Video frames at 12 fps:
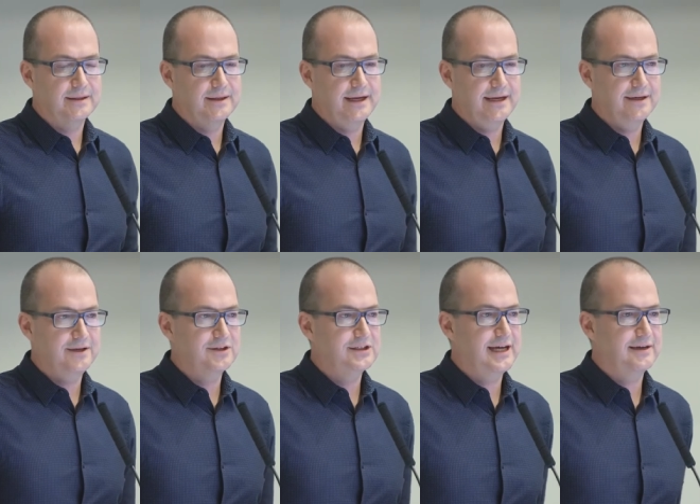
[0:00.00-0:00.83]
I had a
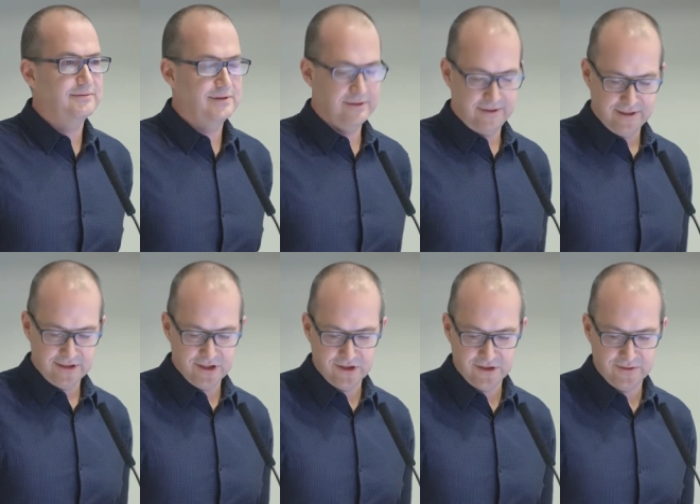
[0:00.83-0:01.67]
long chat with
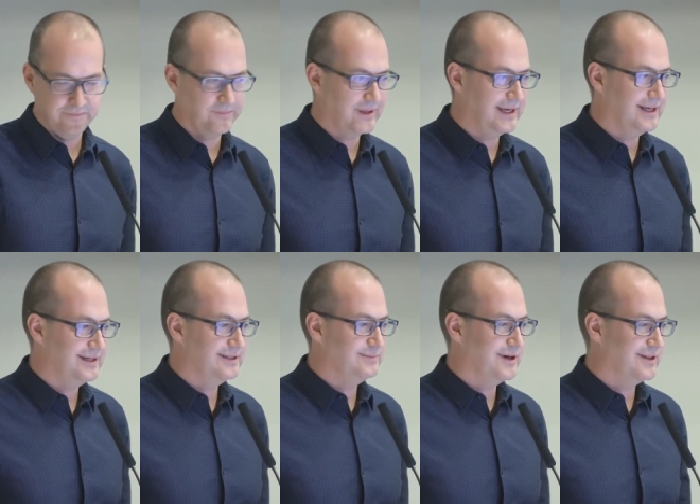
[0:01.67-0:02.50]
John and
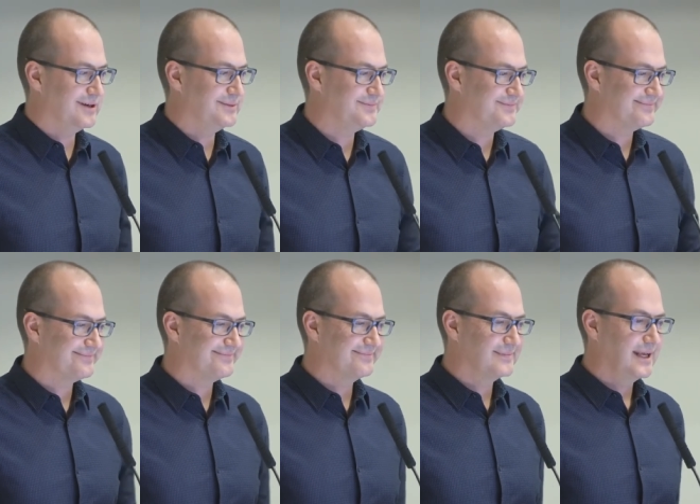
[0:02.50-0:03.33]
his mother,
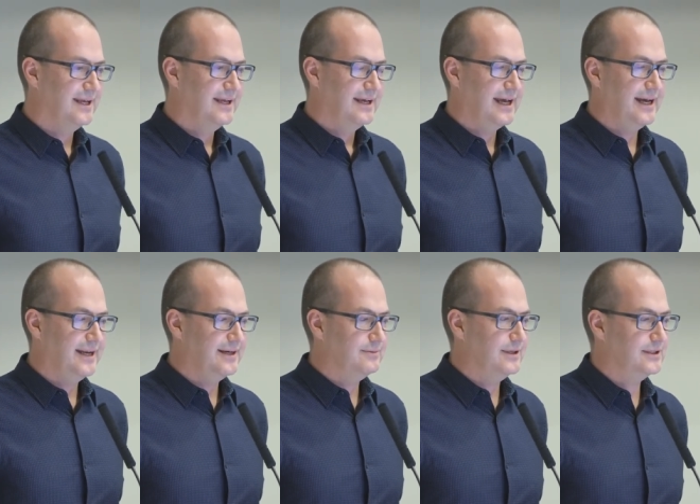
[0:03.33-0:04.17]

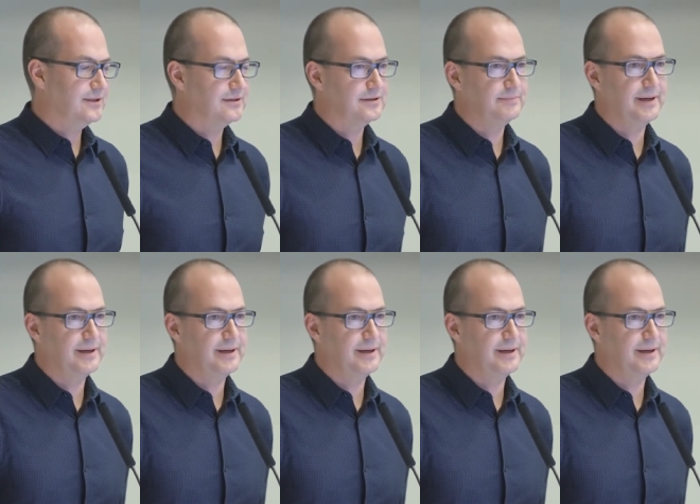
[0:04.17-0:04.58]
and we talked